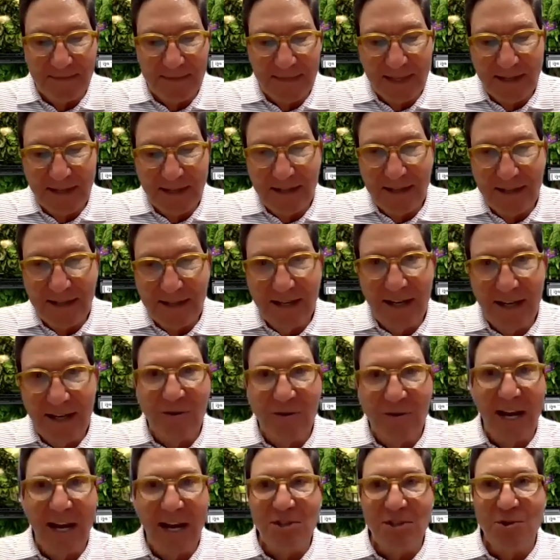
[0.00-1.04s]
Uh, he
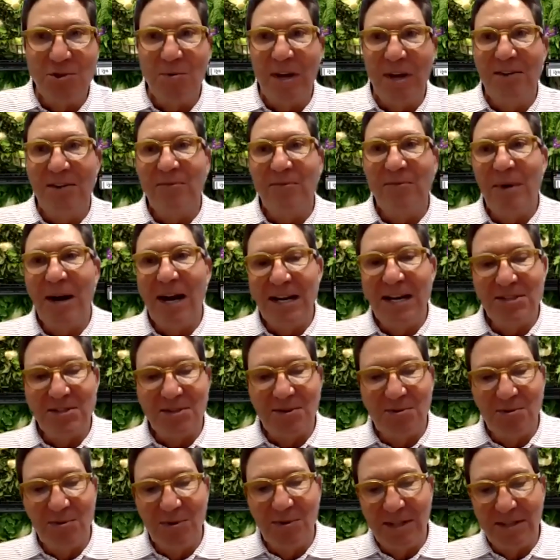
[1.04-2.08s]
graduated from high
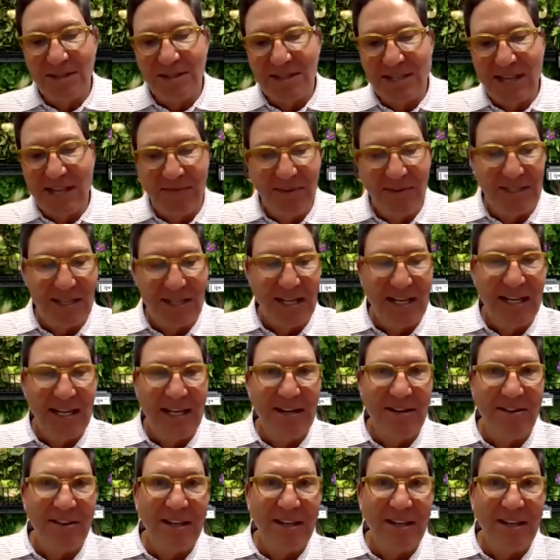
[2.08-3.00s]
school at 17,